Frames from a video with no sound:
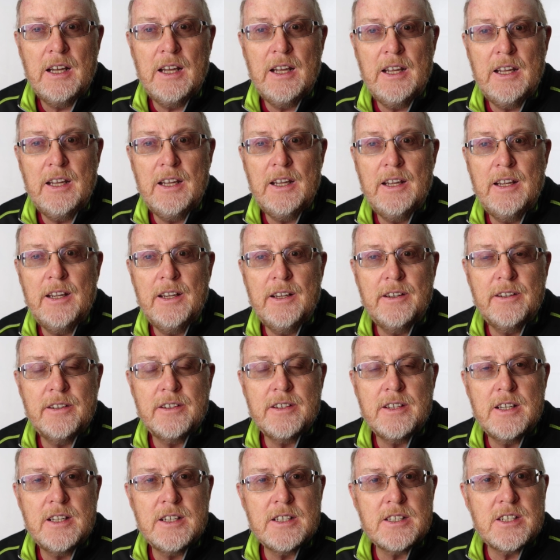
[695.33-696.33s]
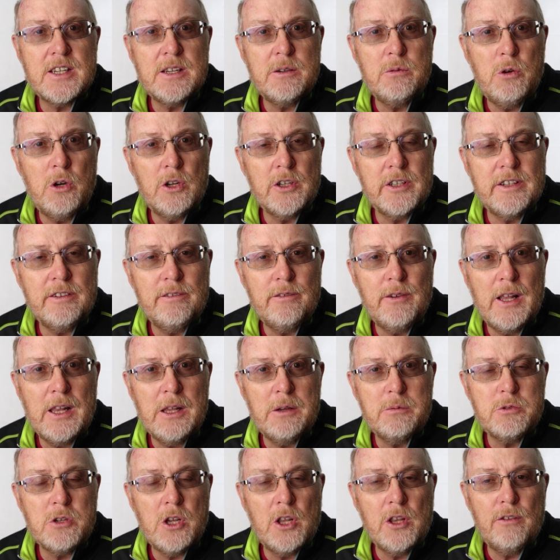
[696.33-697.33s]
and see what
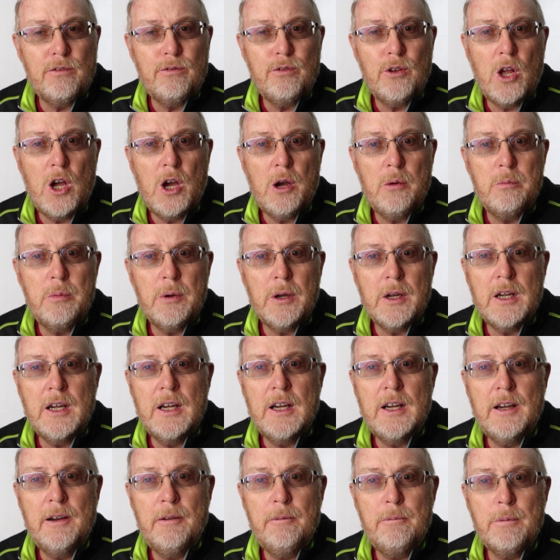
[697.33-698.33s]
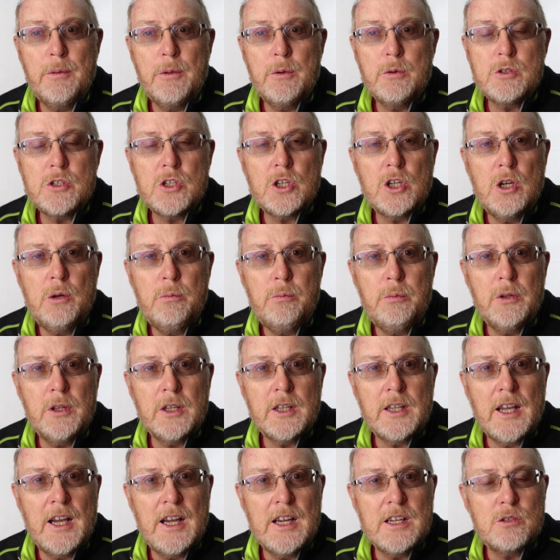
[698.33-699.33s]
developed on the flop. There was a couple
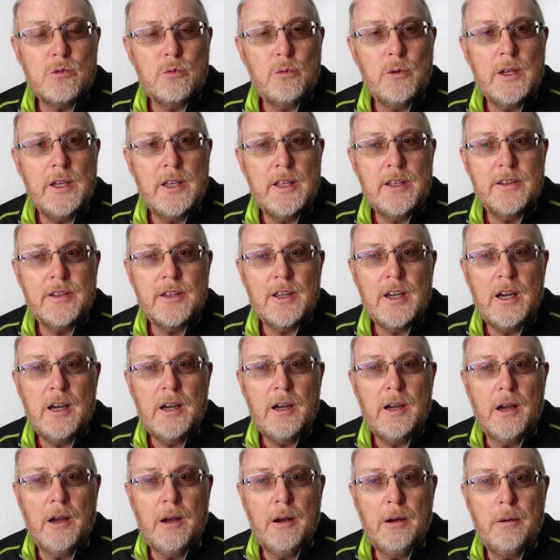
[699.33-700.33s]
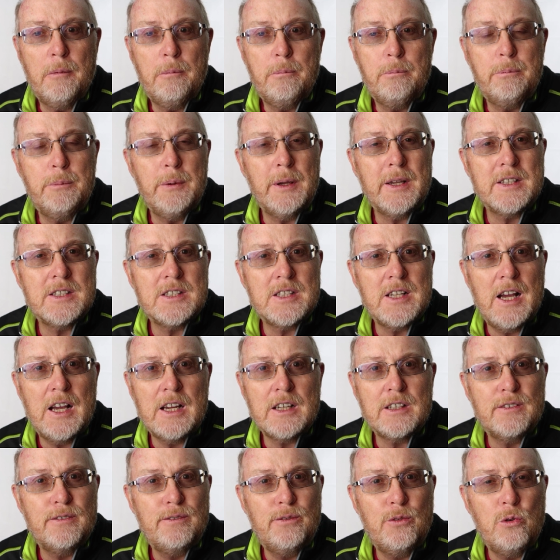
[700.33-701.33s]
of guys with big
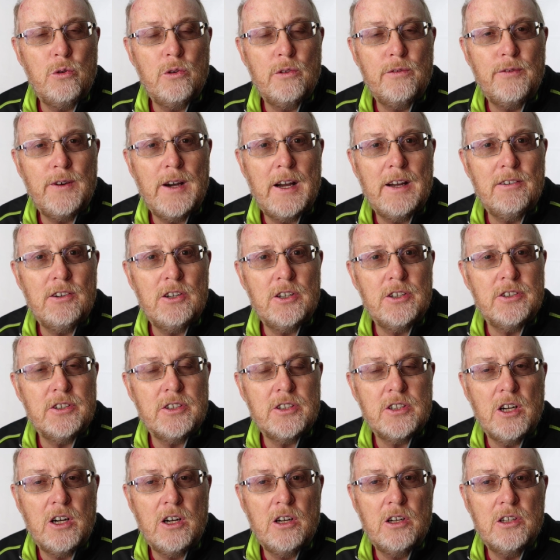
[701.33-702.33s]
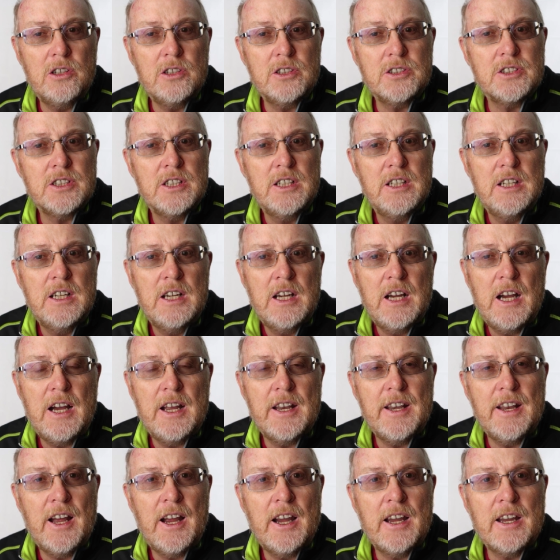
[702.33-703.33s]
stacks for $500,
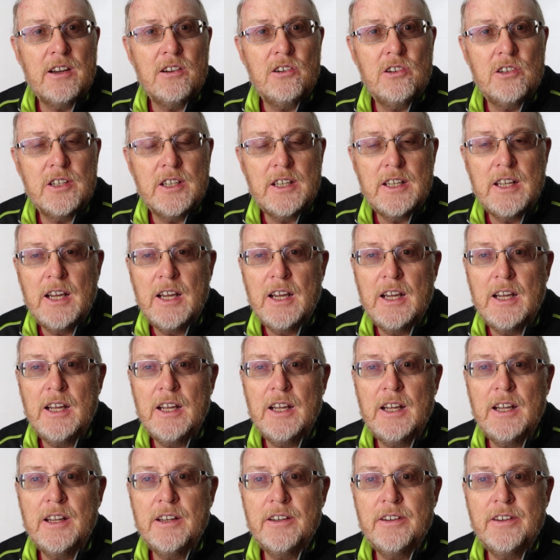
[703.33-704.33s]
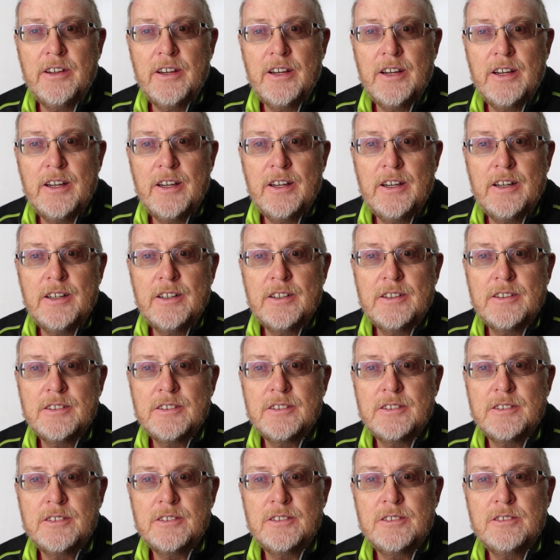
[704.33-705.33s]
and I only had
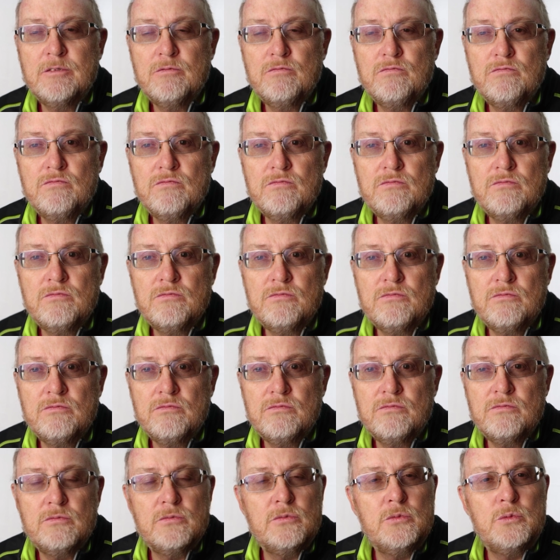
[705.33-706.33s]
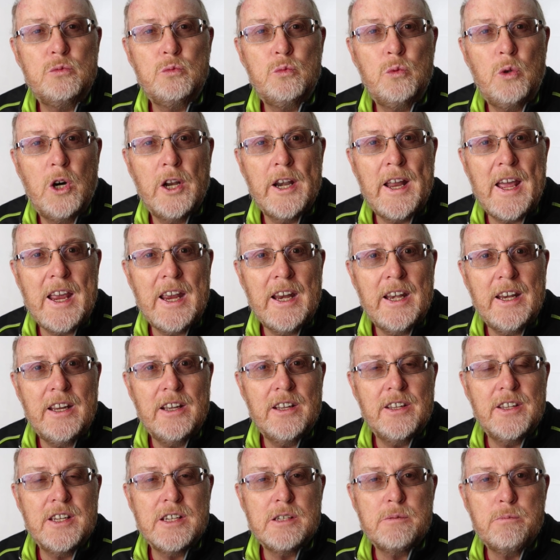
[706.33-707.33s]
180
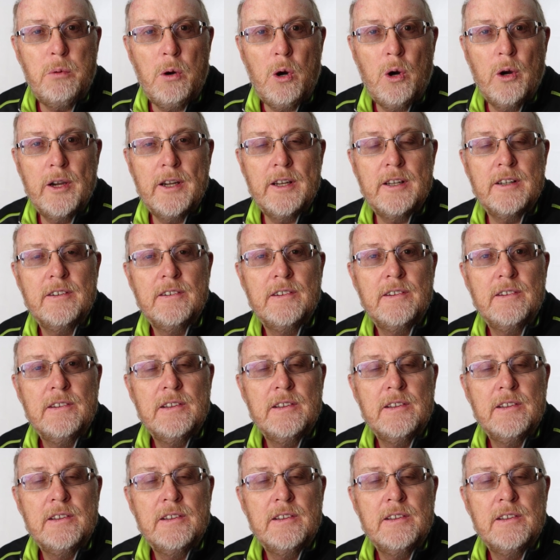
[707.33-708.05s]
at this point.